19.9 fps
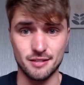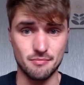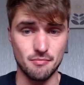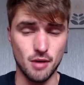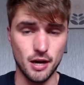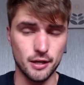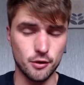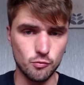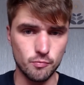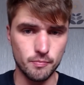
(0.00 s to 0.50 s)

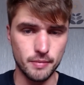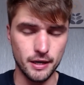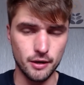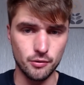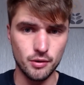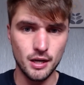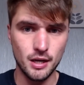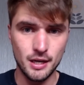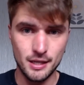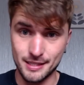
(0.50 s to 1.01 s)
Michael
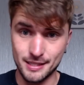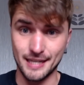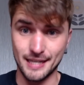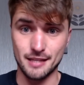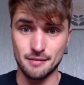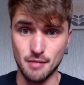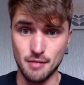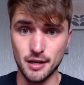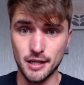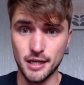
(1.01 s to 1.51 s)
Beale to get the
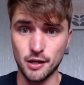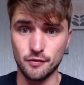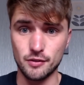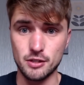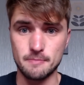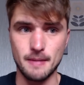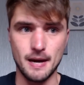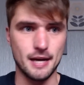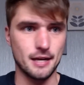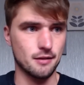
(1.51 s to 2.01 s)
monkey off
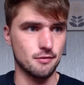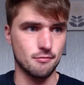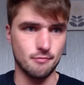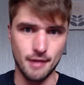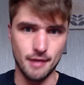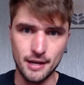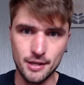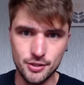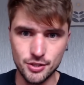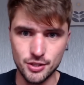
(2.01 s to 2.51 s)
his back,
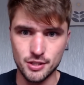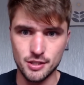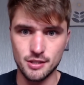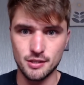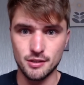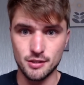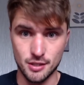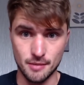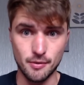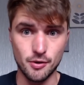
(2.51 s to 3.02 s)
Rangers
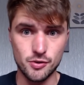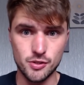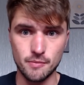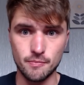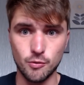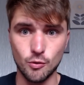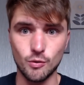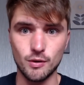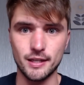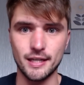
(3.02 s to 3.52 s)
to most
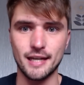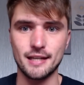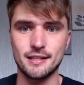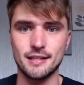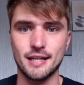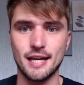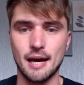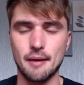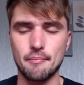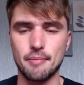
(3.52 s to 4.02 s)
importantly end
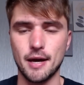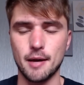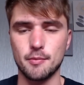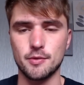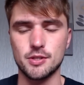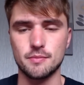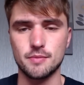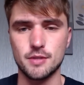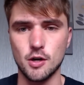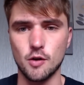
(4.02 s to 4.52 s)
the campaign with
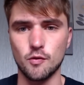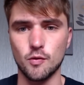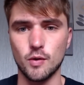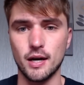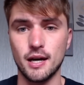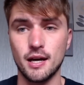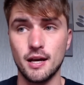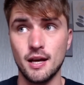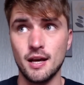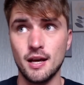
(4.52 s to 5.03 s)
some
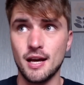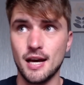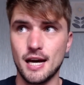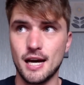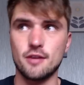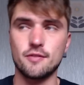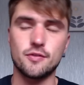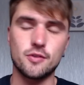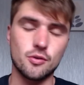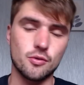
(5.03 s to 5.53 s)
silverware,
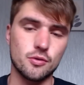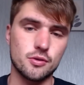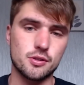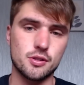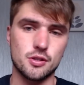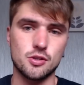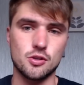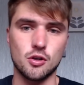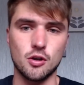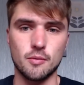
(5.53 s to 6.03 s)
and of course to
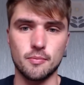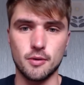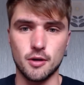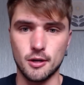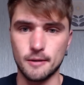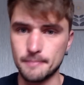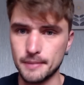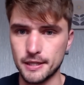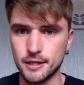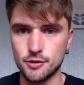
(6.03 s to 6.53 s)
stop
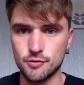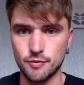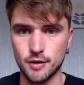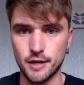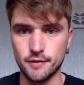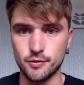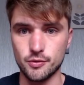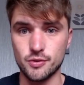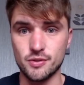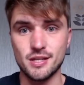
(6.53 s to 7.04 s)
our biggest
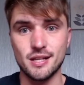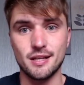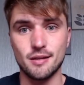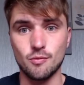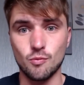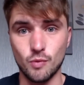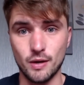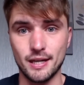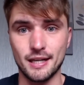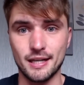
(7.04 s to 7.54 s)
rivals
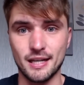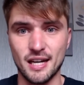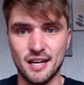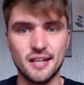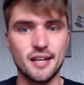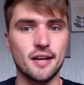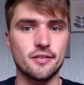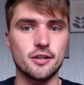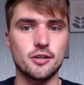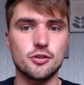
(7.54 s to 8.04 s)
winning
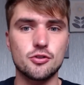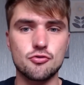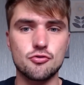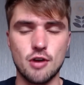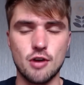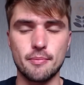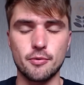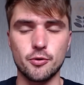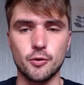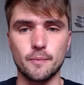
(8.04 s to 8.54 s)
another
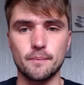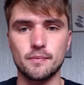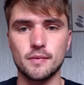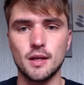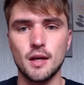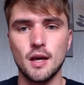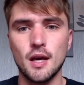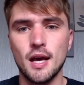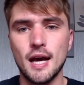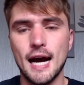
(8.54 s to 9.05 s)
treble.
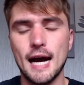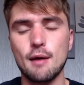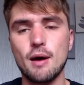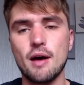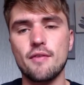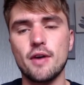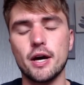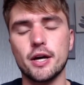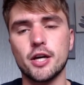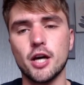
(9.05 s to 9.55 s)

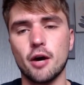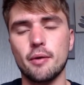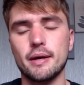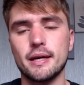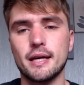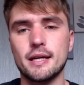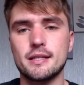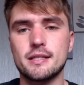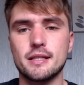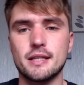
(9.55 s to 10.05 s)
However, going
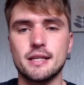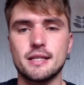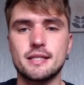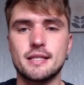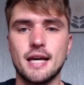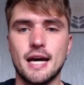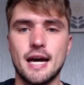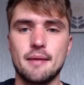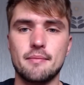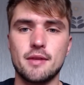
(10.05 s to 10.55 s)
into this
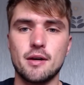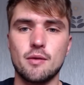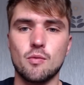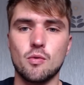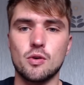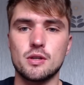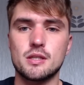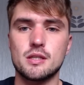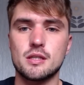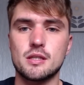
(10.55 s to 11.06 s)
game, there
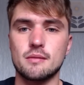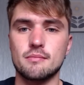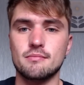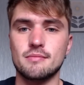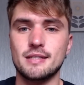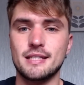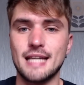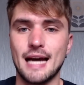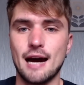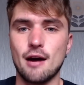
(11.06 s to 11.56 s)
was some
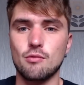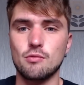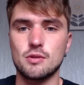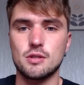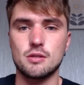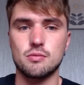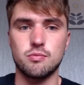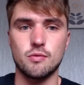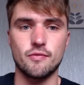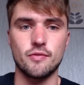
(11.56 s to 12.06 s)

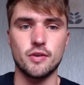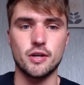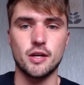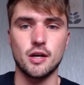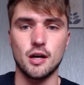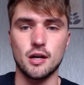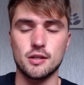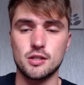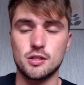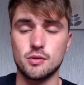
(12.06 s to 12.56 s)
doubt with
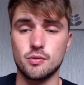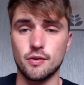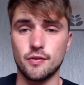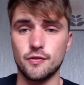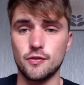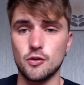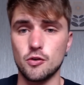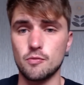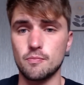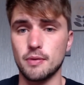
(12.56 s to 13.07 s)
regards to a
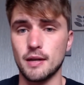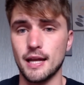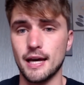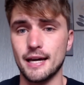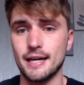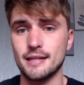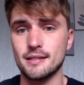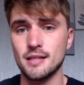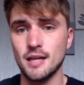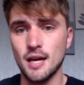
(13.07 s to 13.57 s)
few
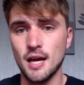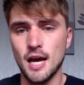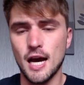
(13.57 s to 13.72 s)
players.